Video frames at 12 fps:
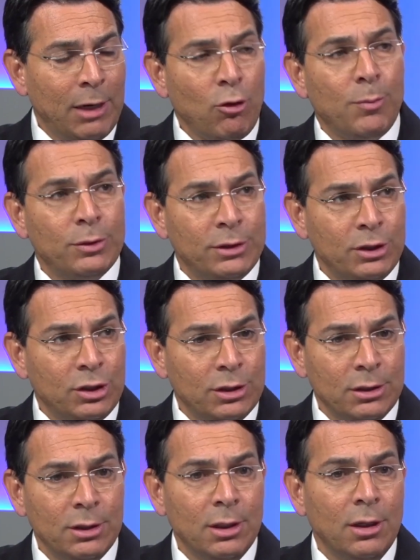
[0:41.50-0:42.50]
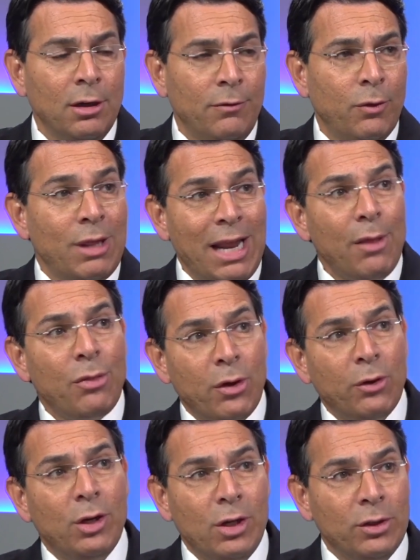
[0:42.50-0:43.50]
our position for the last
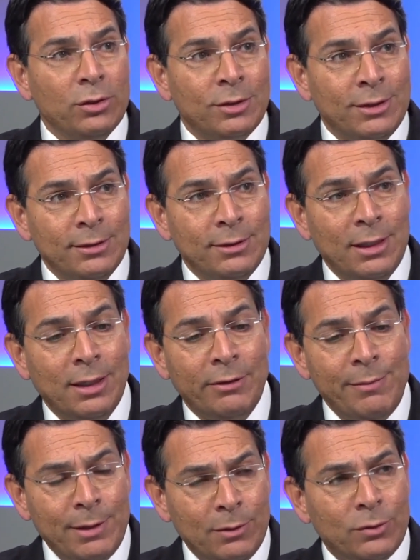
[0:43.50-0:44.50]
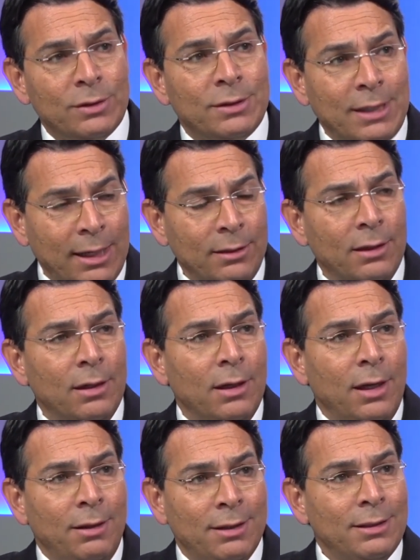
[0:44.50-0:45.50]
30 years since the agreement was signed,
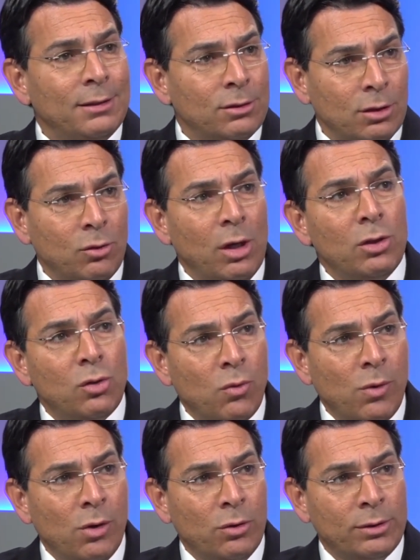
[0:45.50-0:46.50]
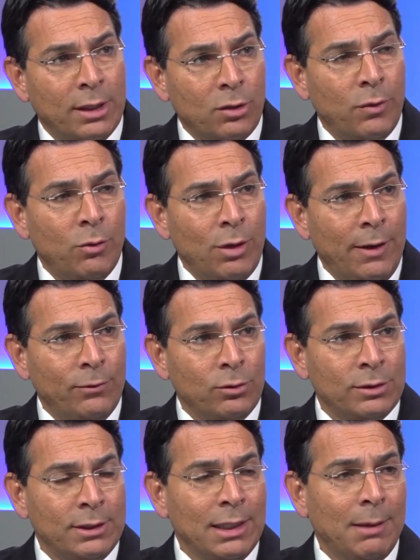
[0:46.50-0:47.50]
that it's not going to work that way. We have
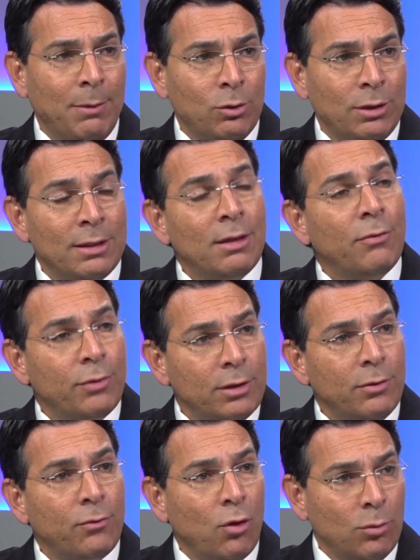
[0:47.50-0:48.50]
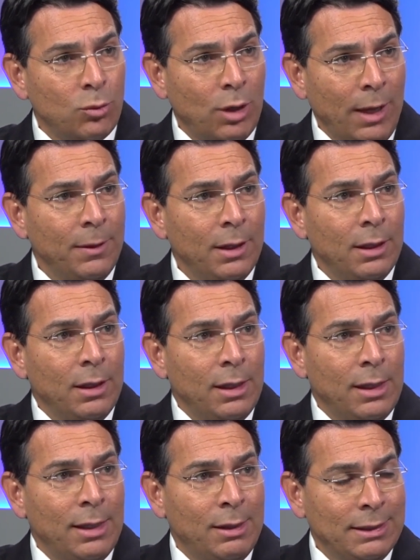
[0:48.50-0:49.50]
to think about a different formula.
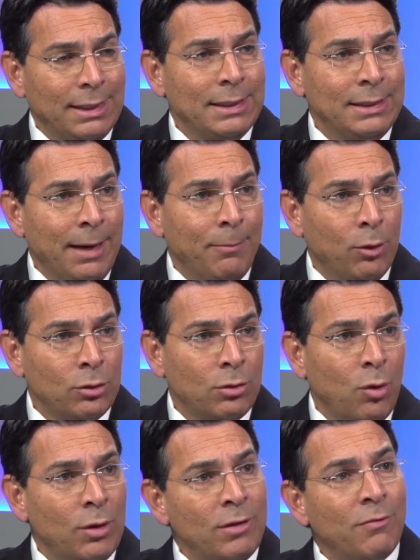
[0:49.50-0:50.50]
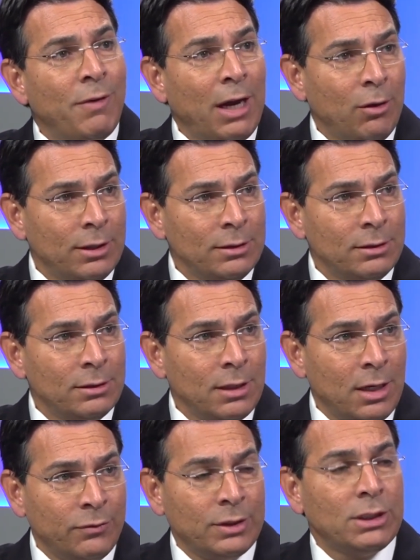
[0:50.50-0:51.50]
This idea brought only violence
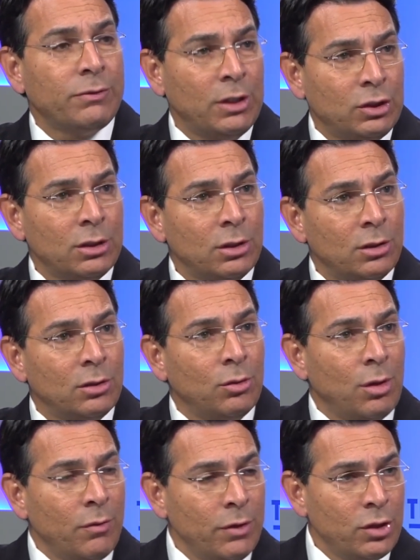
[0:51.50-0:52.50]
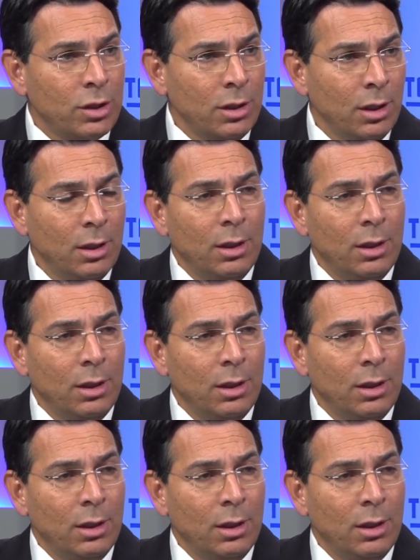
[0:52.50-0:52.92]
and frustration to the region,